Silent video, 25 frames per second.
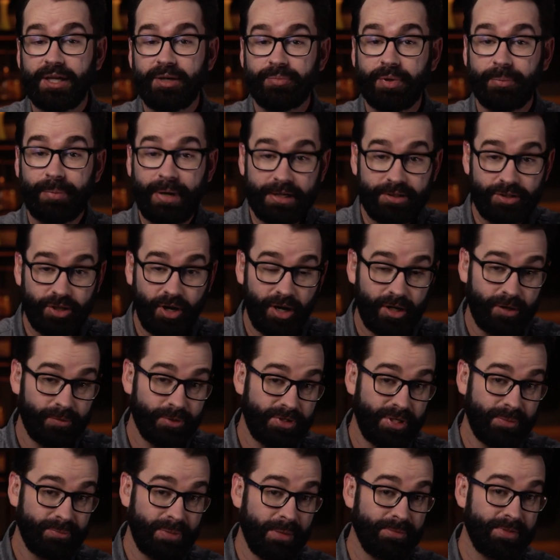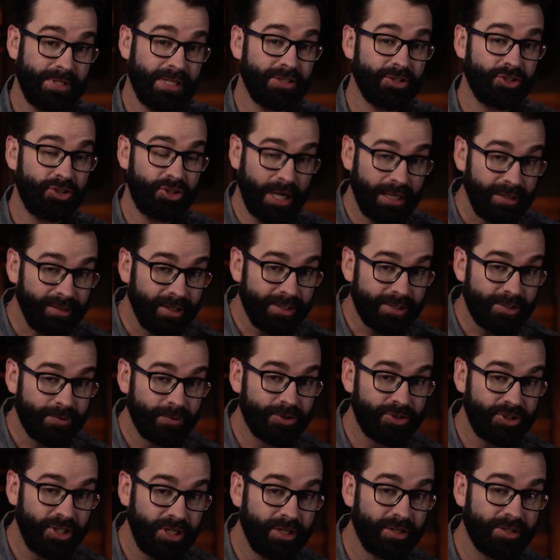But my daughter will sometimes get jealous
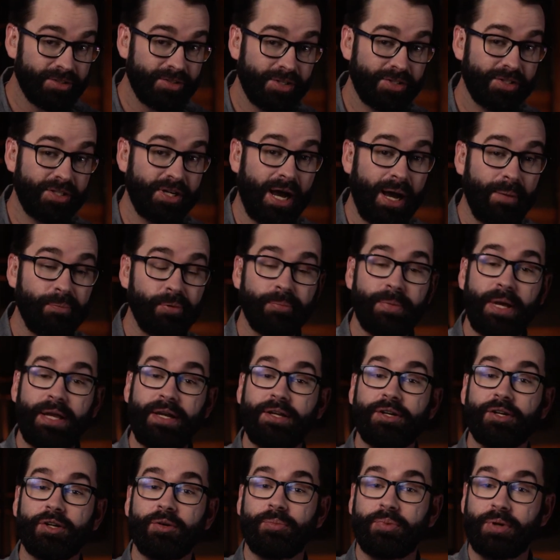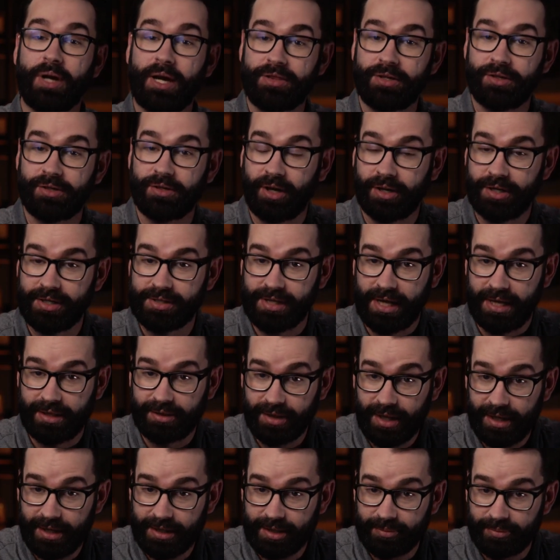when she hears us complimenting her brother on his
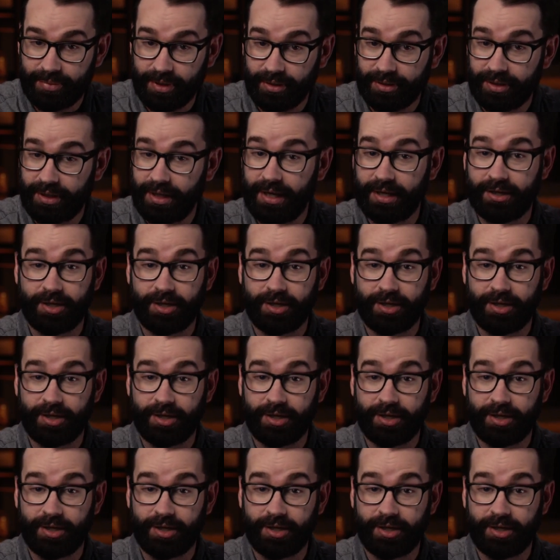athletic ability,